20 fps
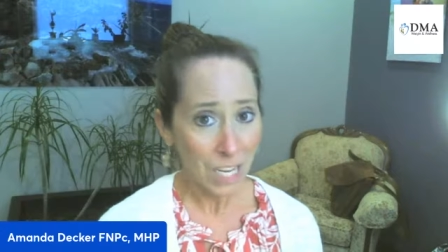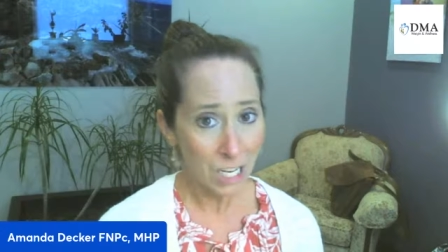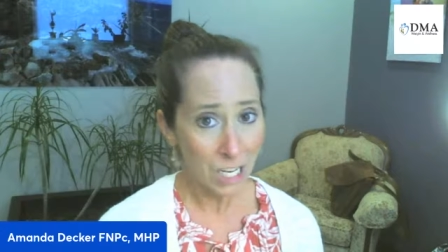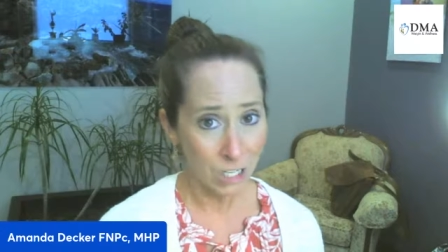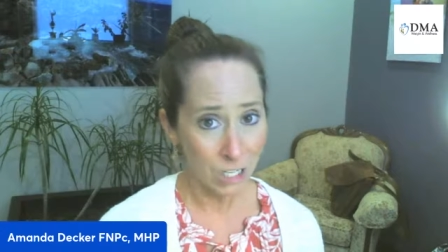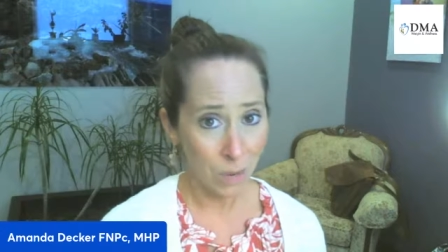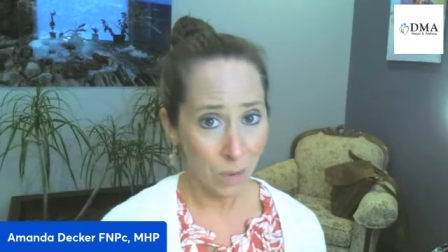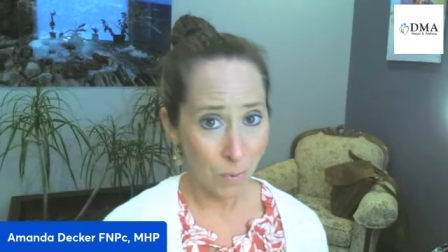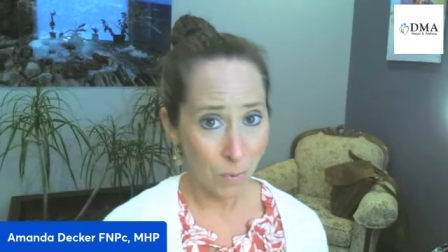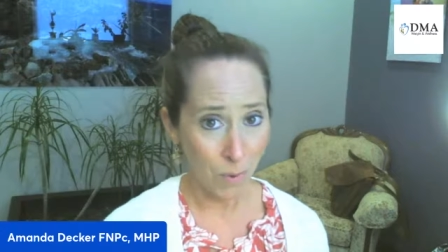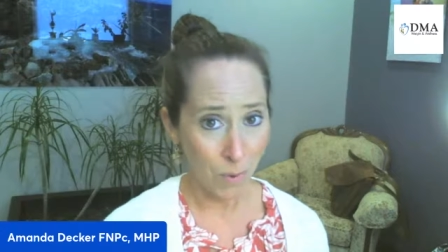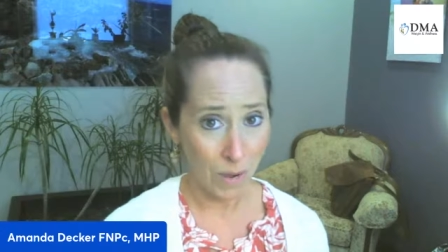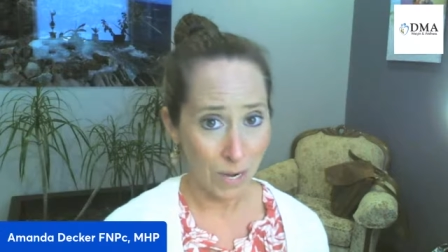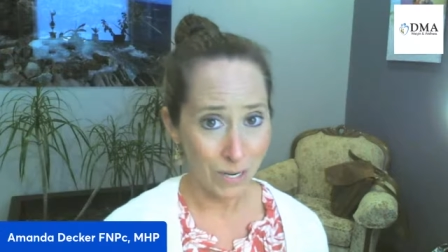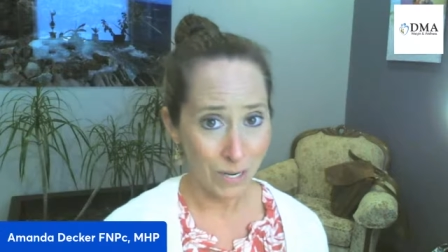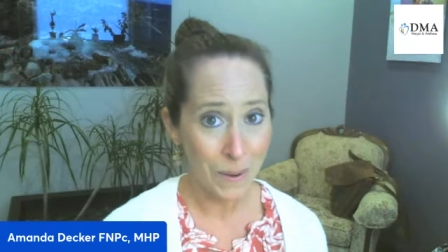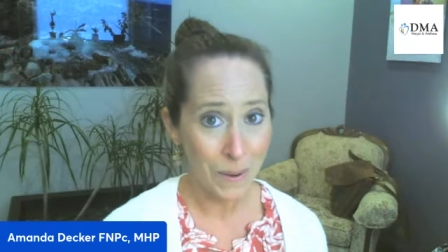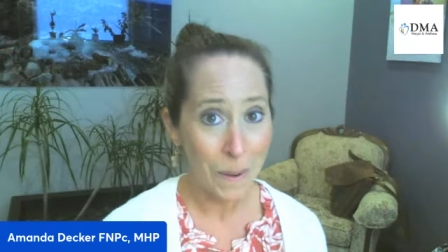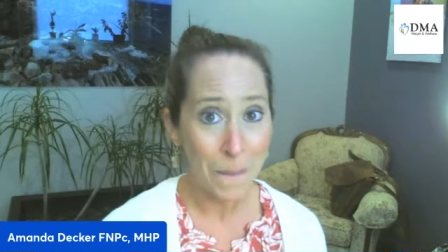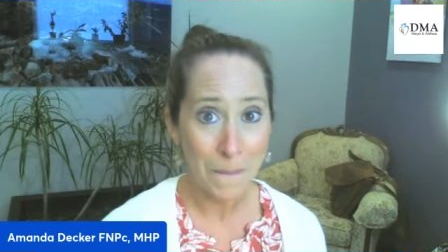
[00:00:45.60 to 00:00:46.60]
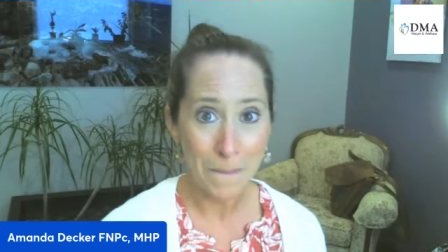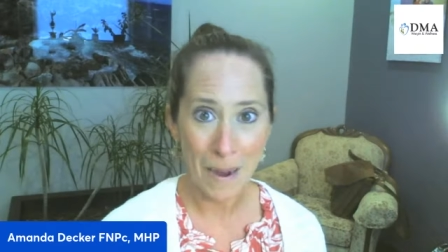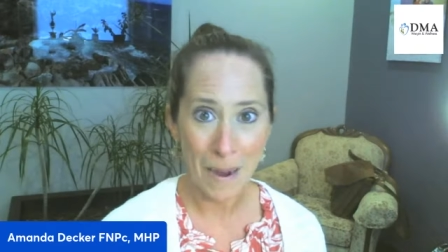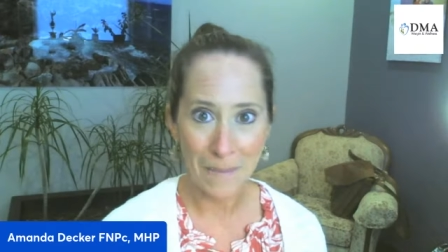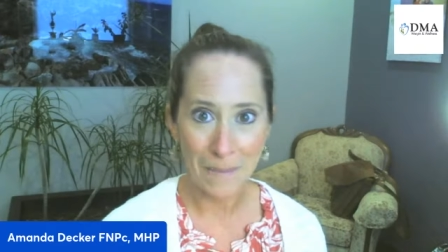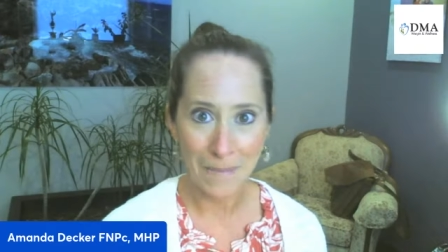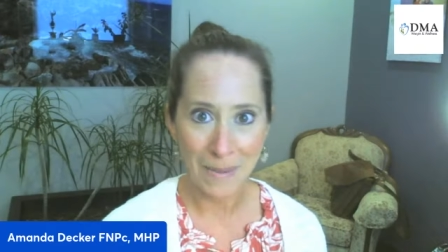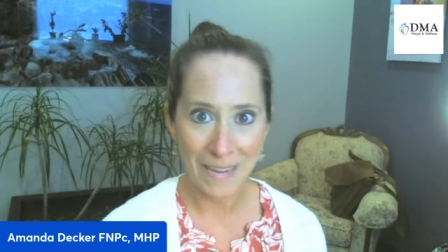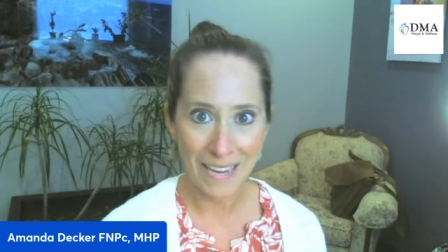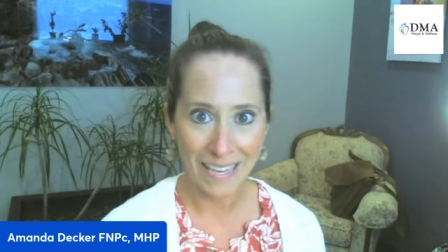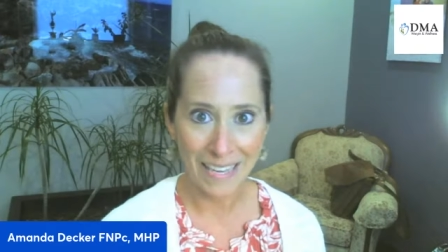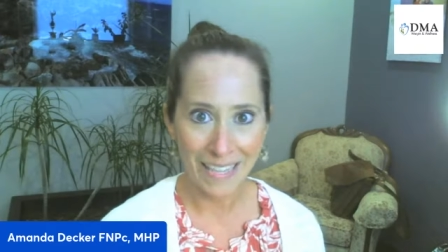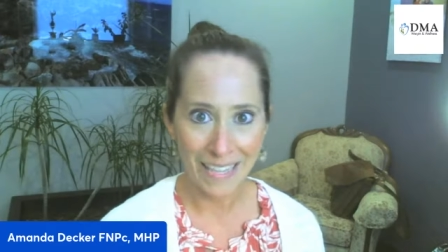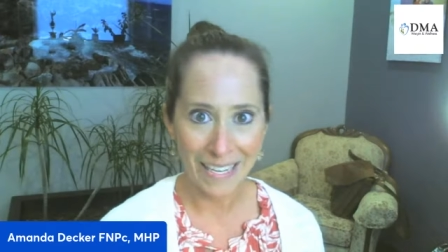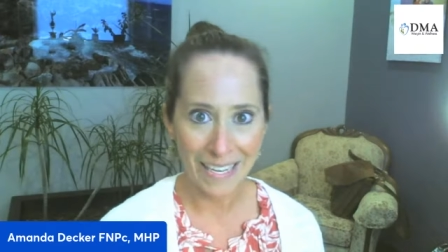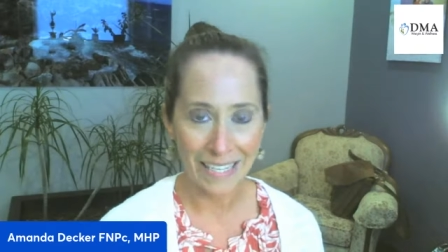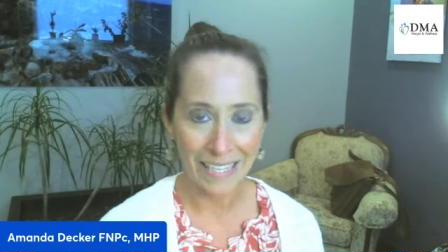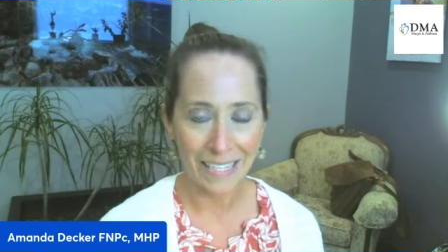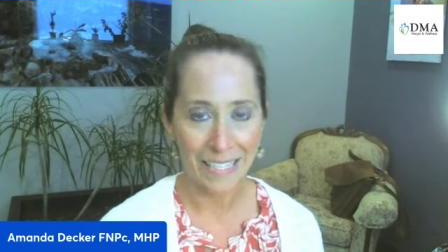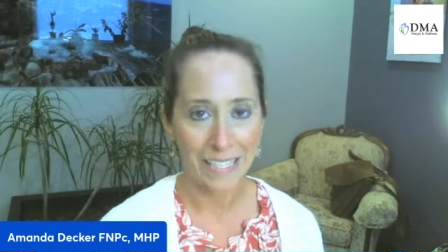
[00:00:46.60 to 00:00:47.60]
Tupperware might be
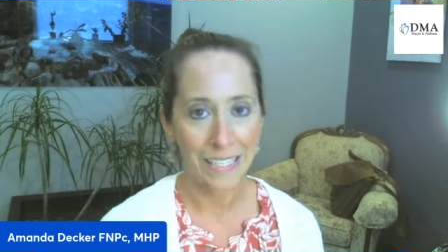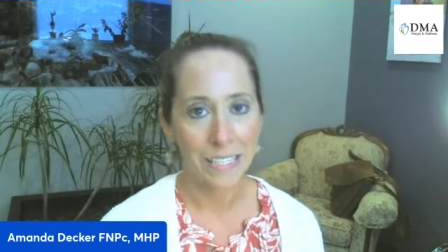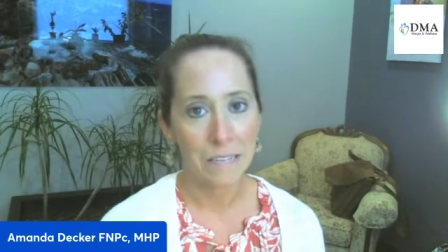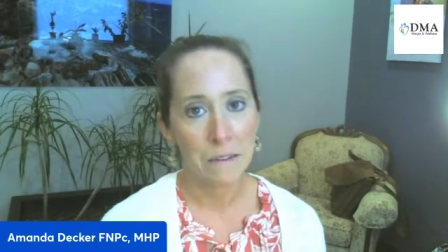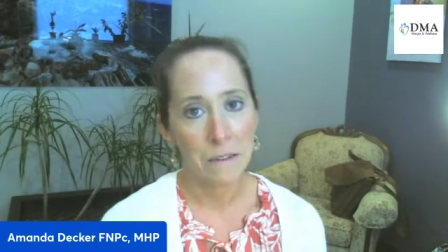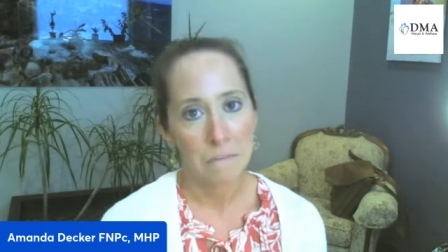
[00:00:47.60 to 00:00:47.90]
killing us.